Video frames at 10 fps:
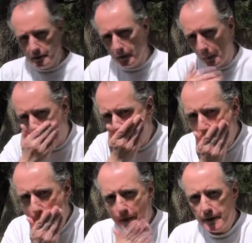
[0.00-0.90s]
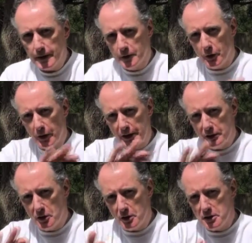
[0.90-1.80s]
You know, they're calling
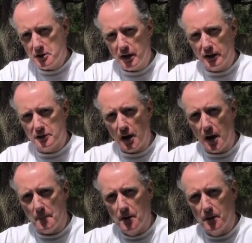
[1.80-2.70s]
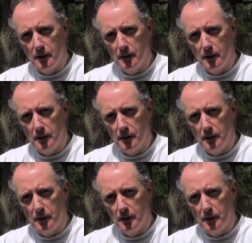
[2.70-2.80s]
it doggy style time.